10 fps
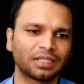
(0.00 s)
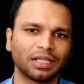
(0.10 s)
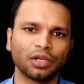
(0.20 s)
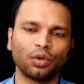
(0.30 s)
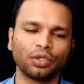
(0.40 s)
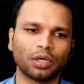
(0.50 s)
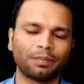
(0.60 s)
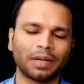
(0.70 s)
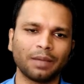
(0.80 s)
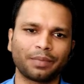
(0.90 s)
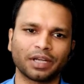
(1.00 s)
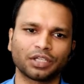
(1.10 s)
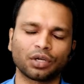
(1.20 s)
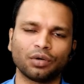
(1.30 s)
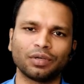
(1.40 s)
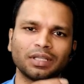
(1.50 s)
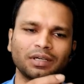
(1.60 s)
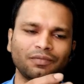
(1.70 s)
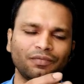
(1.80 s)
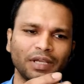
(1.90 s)
still going to apply pressure over
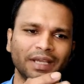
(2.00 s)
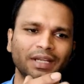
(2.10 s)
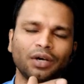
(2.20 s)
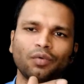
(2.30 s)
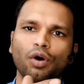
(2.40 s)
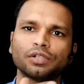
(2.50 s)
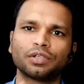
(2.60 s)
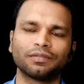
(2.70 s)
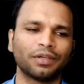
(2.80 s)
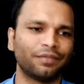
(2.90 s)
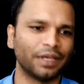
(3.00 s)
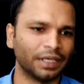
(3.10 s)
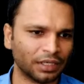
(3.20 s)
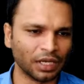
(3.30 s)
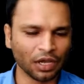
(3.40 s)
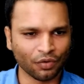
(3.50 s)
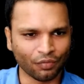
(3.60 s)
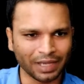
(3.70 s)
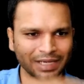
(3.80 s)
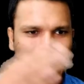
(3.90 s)
the inner walls of the vein
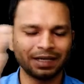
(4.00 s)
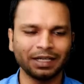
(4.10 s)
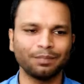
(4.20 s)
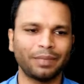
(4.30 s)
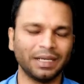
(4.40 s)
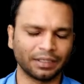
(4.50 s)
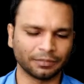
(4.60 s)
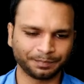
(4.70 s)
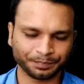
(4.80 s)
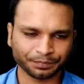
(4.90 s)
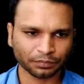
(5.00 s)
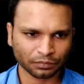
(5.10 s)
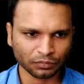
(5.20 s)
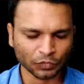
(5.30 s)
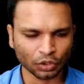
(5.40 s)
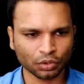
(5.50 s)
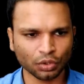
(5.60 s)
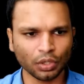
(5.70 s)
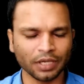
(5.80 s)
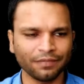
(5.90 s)
while getting bent.
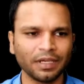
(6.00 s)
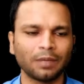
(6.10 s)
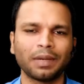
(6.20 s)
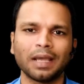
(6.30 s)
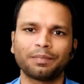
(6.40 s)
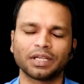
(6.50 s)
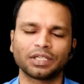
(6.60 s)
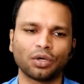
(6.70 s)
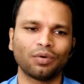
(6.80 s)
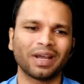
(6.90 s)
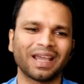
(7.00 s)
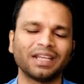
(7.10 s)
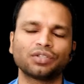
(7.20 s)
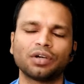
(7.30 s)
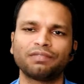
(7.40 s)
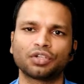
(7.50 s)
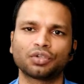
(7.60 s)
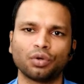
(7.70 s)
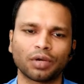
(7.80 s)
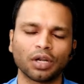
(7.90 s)
So if we apply pressure over any soft
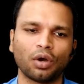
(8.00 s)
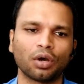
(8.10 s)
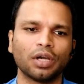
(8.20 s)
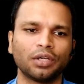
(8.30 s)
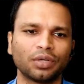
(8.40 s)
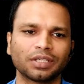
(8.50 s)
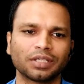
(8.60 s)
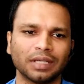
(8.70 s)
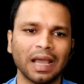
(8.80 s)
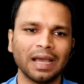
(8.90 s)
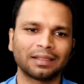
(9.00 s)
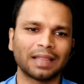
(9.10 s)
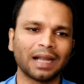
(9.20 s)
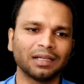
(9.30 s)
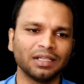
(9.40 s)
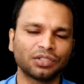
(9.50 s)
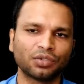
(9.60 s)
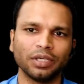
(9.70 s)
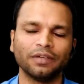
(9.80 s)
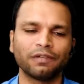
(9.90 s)
tissue over a longer duration, that leads
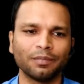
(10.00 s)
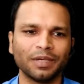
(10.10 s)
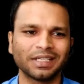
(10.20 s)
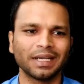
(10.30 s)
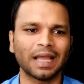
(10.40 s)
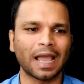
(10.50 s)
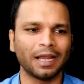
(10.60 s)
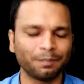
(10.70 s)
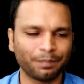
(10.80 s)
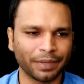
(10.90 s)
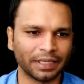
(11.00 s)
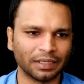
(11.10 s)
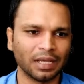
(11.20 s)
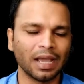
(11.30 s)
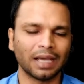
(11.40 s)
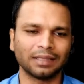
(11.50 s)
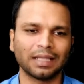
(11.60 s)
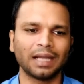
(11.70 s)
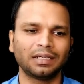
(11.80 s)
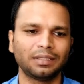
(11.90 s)
to inflammation and pain, and
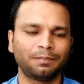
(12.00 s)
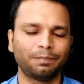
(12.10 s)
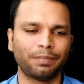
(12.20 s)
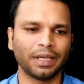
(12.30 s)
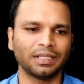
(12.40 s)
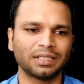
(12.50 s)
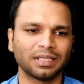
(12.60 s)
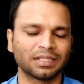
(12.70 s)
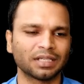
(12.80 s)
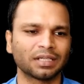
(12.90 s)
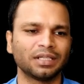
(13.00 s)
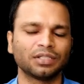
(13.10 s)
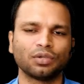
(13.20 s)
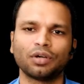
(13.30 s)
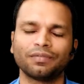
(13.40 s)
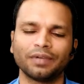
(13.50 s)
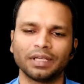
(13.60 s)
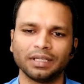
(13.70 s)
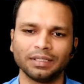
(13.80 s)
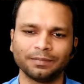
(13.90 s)
that pain sensation is not
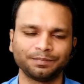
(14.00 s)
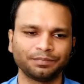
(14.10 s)
very